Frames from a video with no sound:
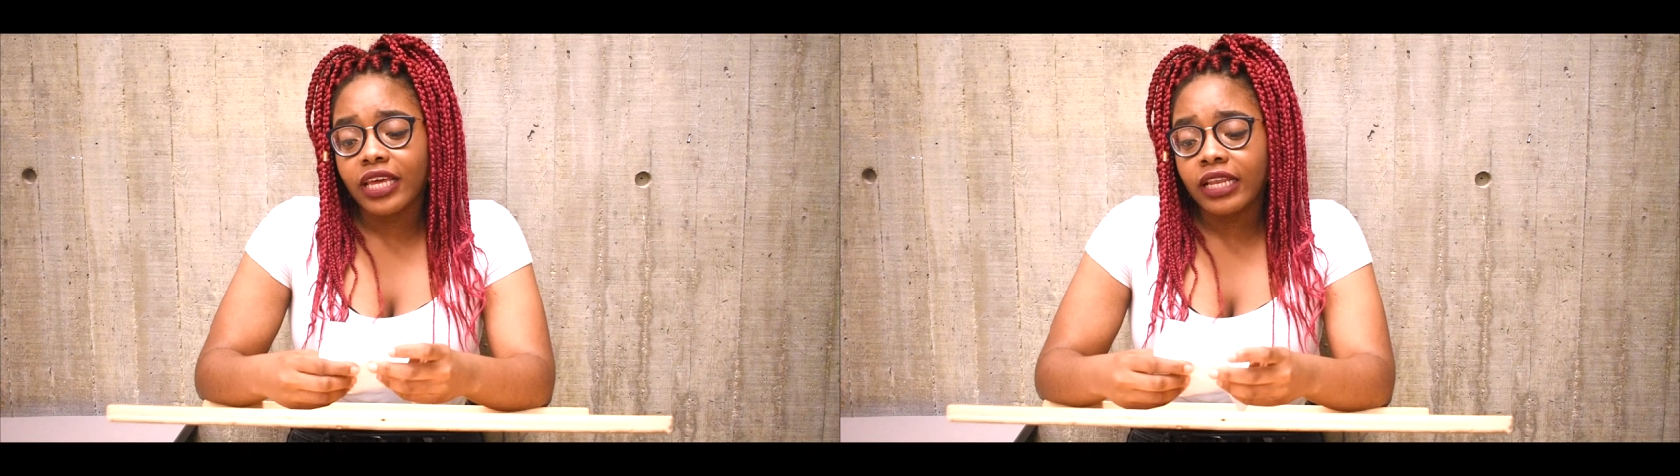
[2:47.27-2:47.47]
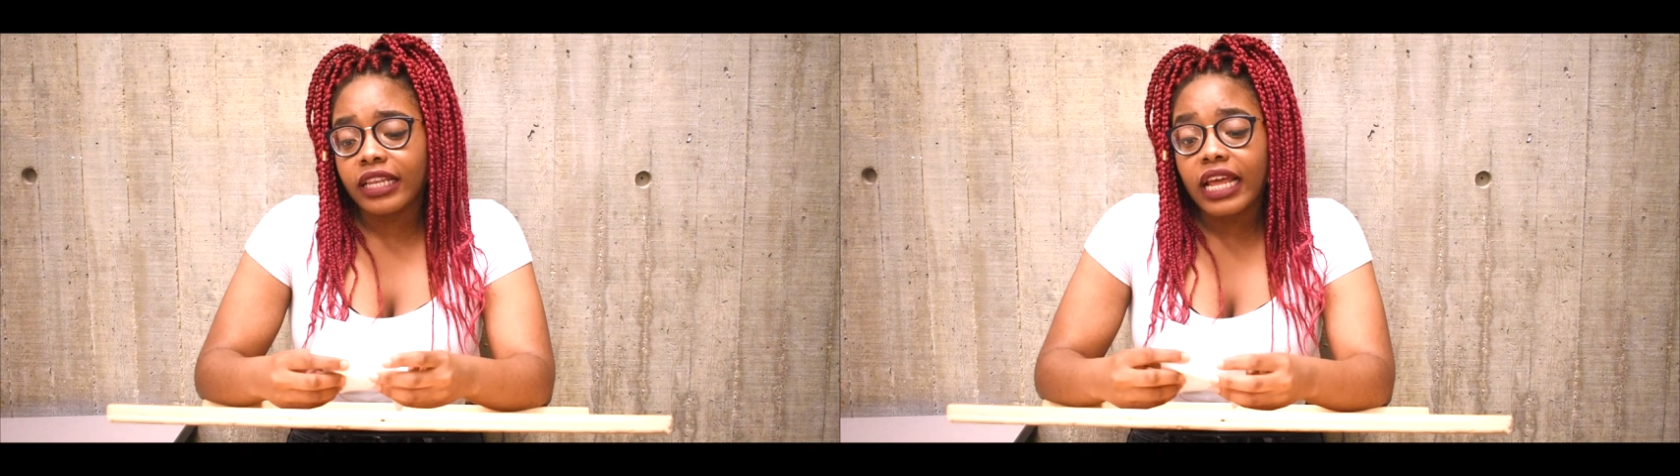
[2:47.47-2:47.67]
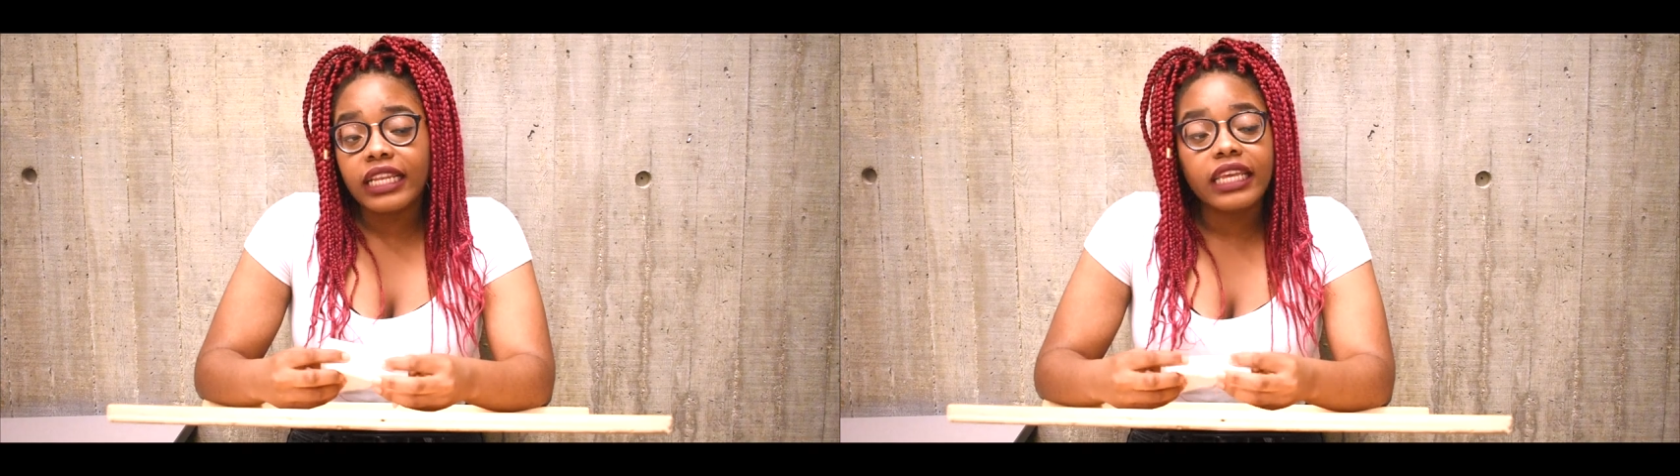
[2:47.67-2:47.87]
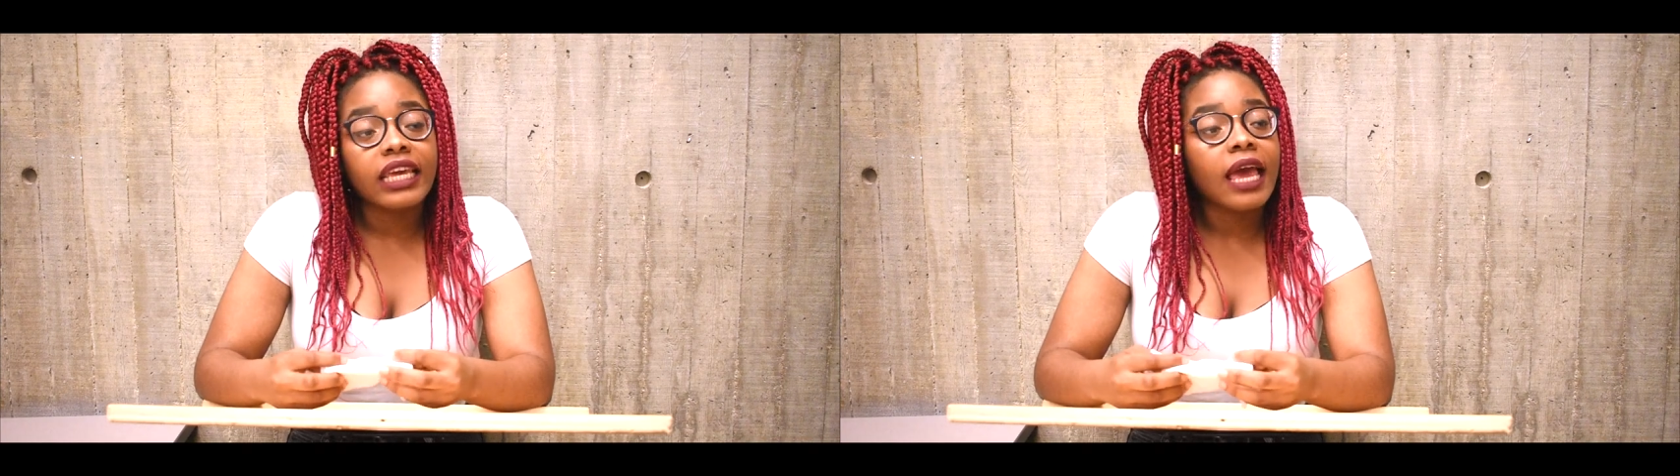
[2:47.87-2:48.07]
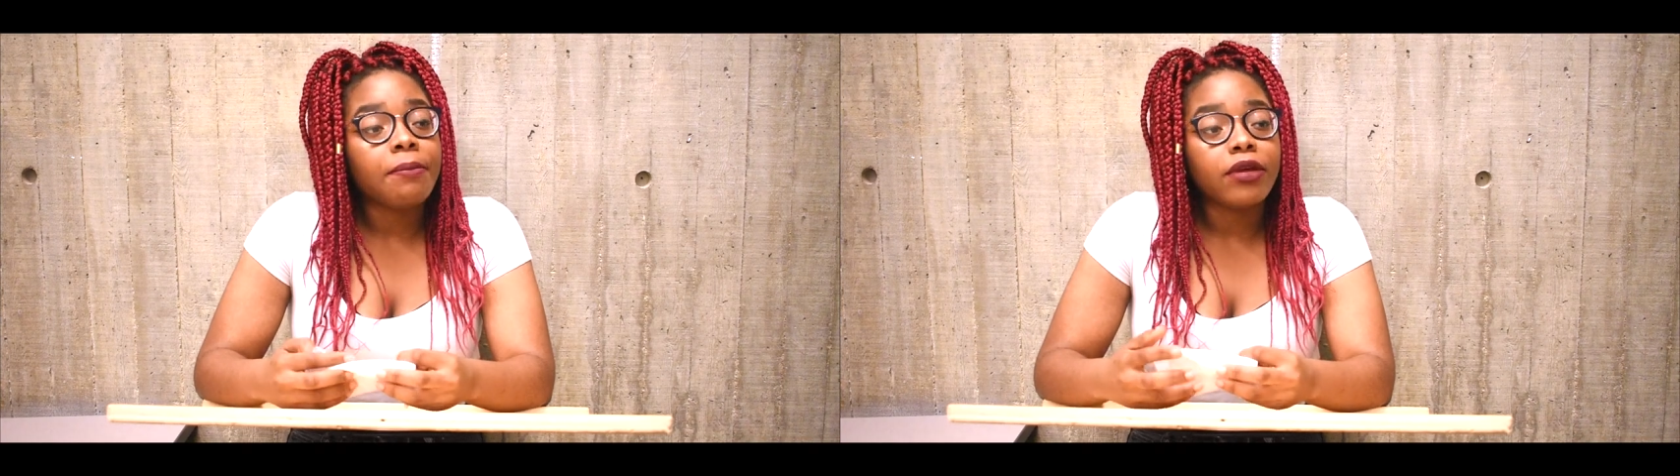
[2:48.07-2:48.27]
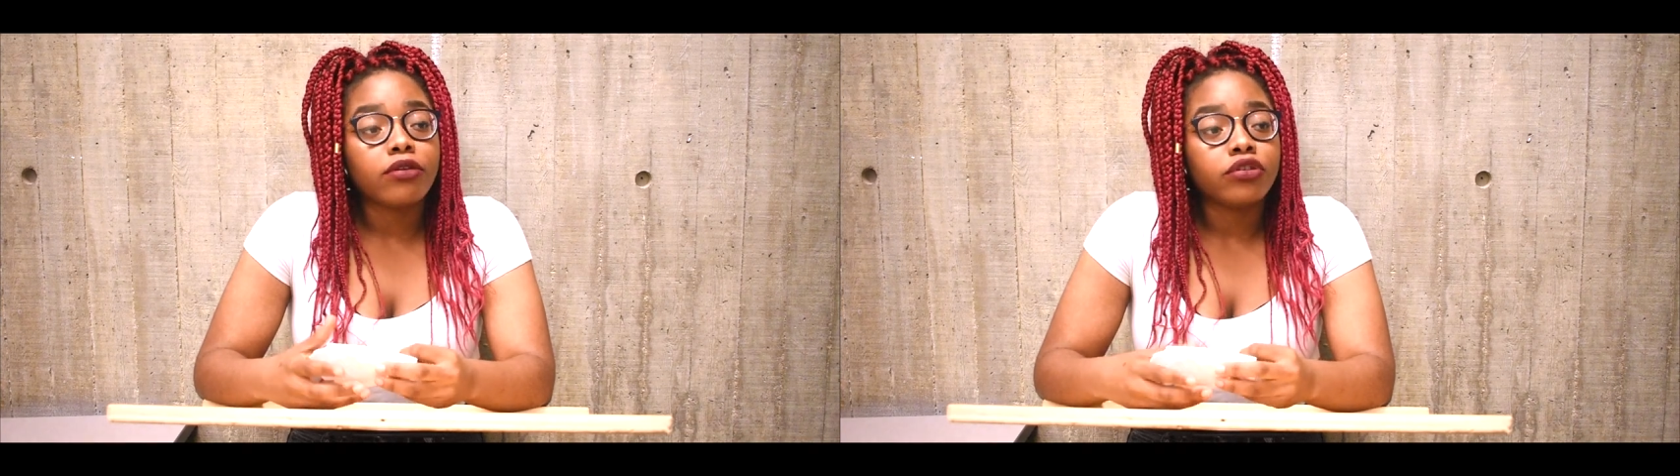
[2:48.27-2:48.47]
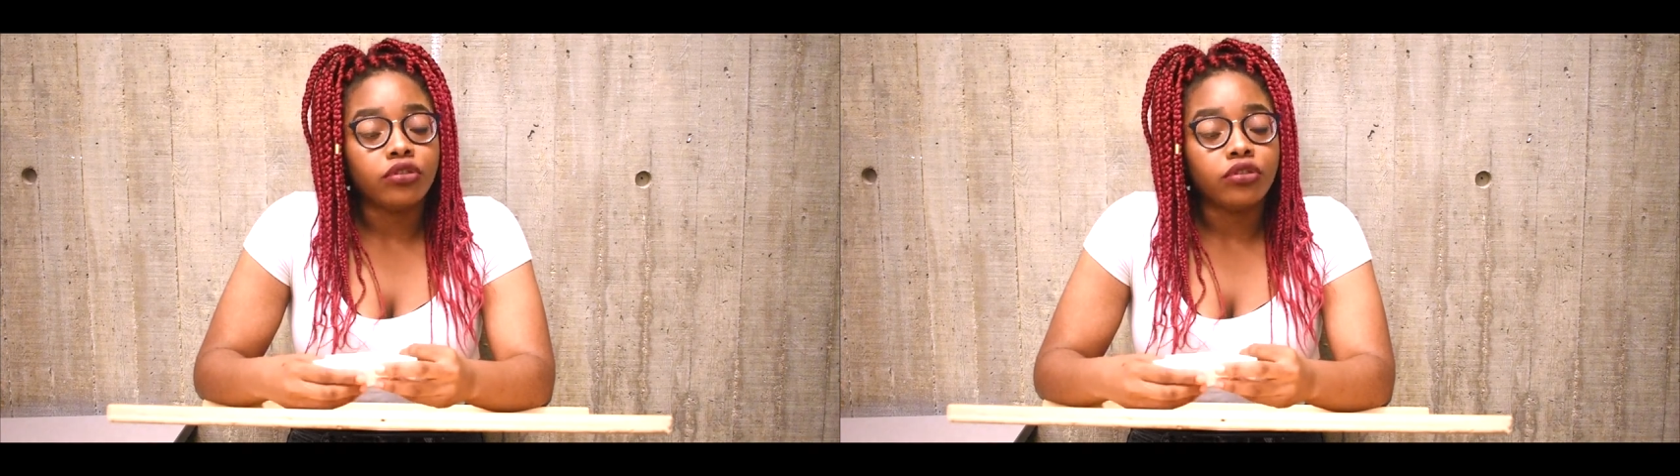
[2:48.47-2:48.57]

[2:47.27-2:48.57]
and that day I made a